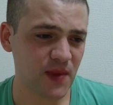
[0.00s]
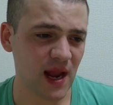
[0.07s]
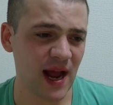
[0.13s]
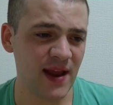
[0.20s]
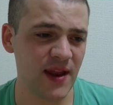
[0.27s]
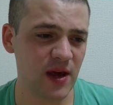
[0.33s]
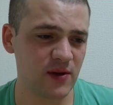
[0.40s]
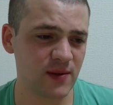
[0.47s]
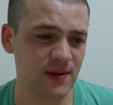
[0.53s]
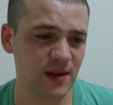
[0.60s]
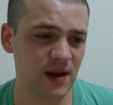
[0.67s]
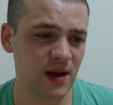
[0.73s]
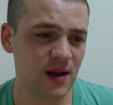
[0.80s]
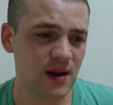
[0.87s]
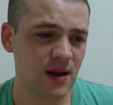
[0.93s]
And those
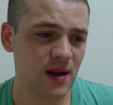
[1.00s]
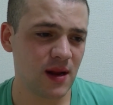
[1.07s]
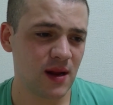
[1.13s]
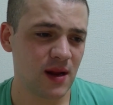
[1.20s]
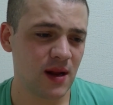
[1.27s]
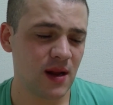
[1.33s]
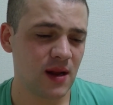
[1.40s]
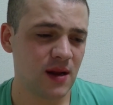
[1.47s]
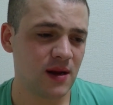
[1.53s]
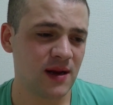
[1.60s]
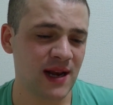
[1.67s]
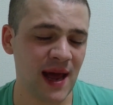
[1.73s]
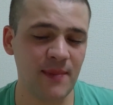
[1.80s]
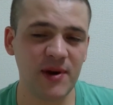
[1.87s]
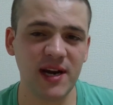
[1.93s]

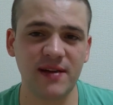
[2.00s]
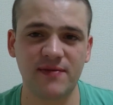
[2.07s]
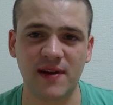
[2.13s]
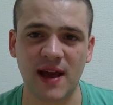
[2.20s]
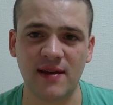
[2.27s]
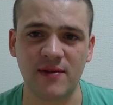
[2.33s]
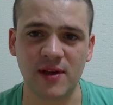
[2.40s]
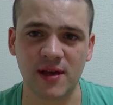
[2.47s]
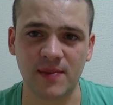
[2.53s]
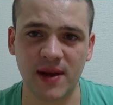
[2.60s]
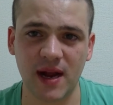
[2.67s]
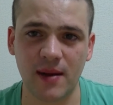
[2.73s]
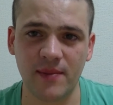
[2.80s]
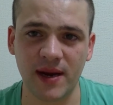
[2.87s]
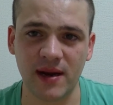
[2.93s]
lemony flavours are
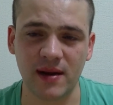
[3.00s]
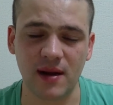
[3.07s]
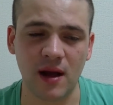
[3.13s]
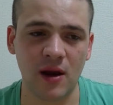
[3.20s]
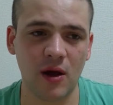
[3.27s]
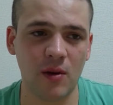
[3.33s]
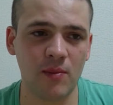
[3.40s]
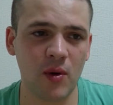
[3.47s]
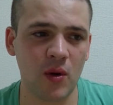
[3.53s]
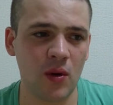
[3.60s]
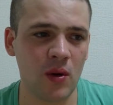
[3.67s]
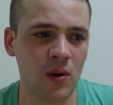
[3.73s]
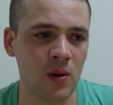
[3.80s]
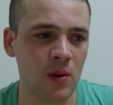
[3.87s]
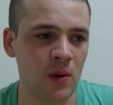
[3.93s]
becoming a lot
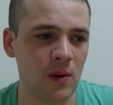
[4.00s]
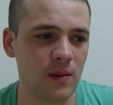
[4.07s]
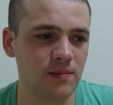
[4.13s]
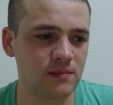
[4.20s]
more